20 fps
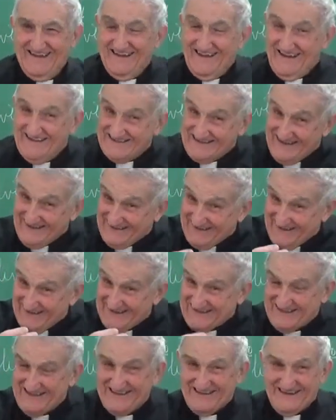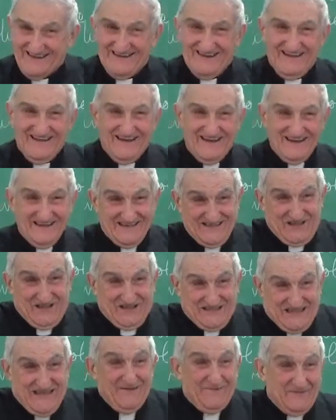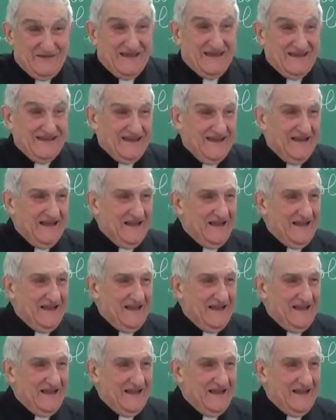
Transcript: It's interesting, huh? It's the same thing.